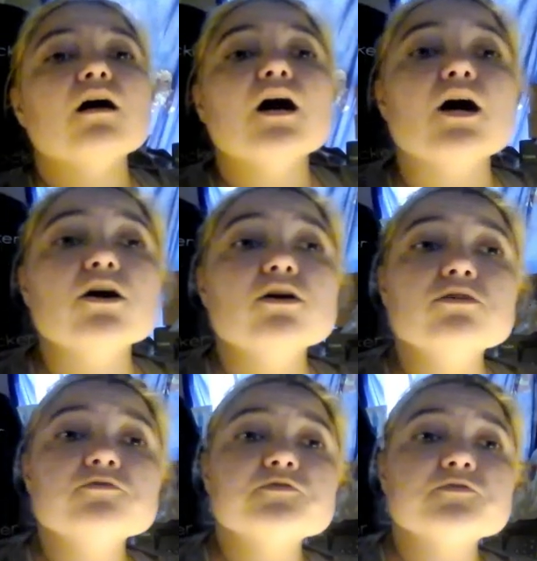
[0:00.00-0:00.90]

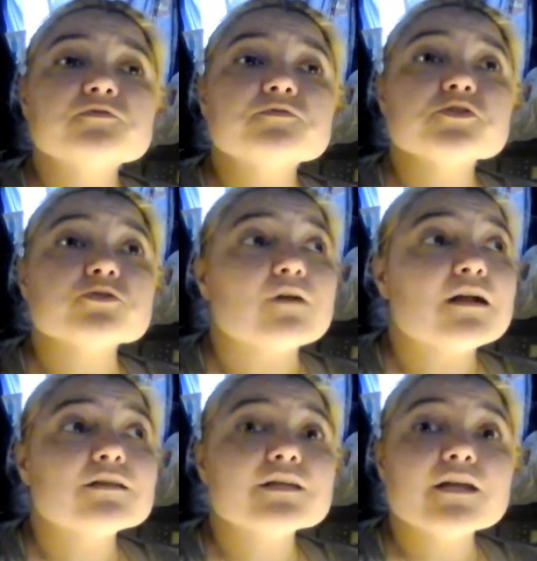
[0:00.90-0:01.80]
of
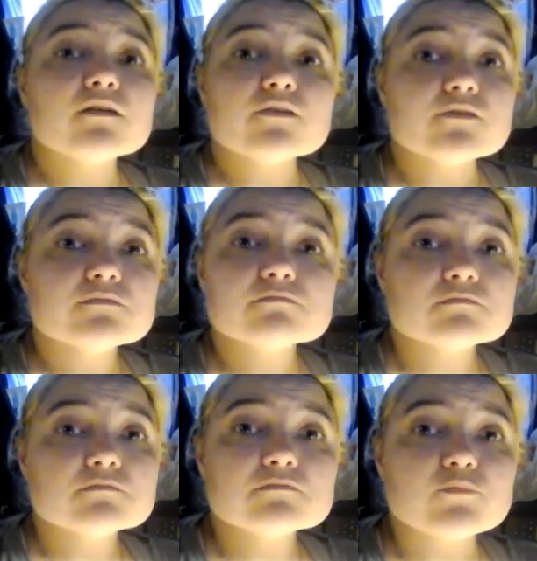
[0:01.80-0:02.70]
trial and error.
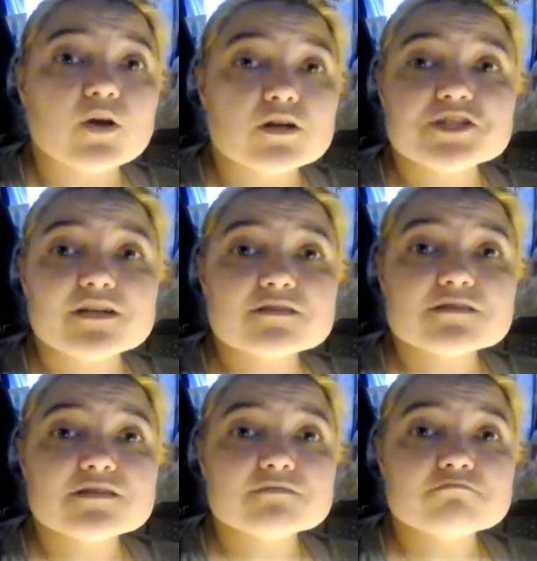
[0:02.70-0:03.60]

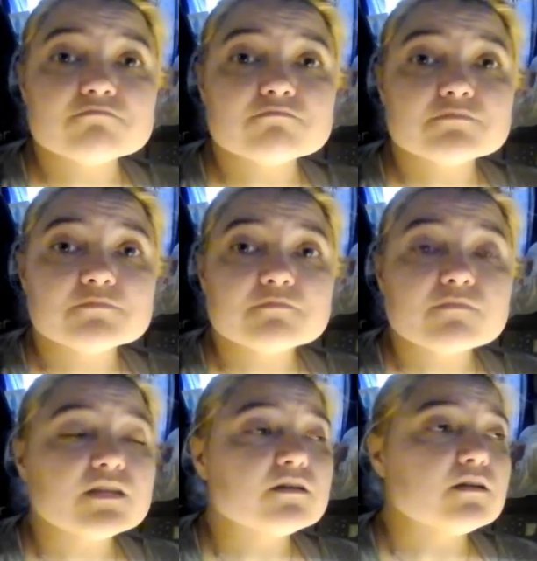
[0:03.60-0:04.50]
projects,
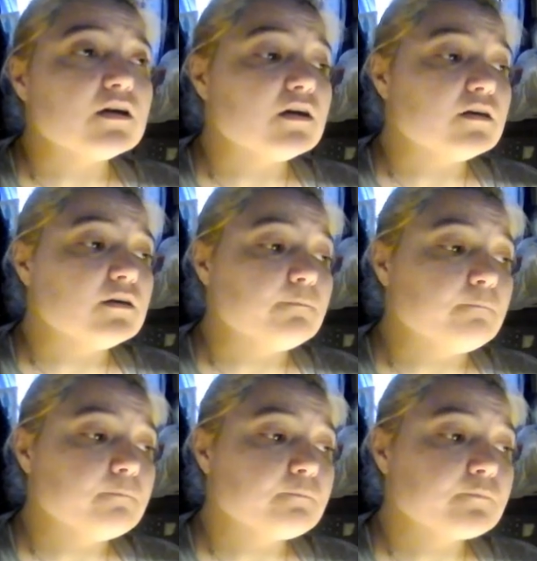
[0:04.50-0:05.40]
um,
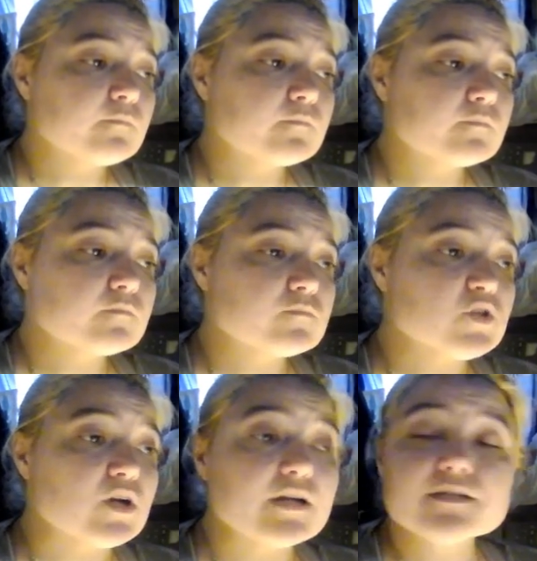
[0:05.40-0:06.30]

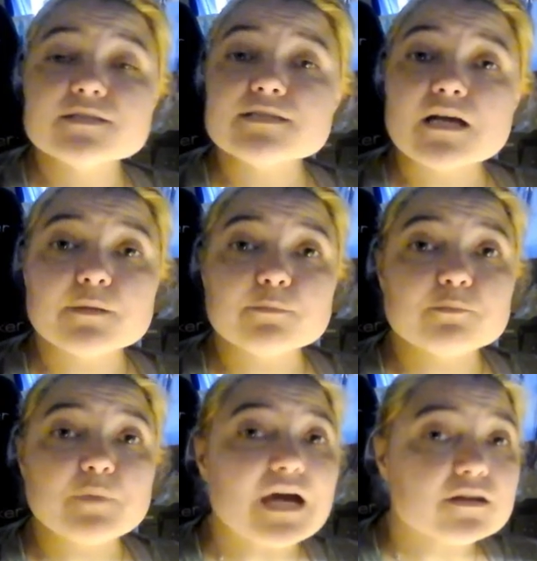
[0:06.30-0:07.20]
trying to design
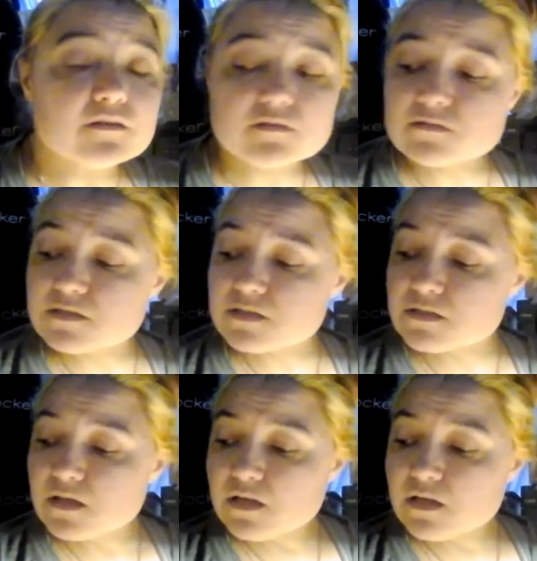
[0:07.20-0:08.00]
patterns,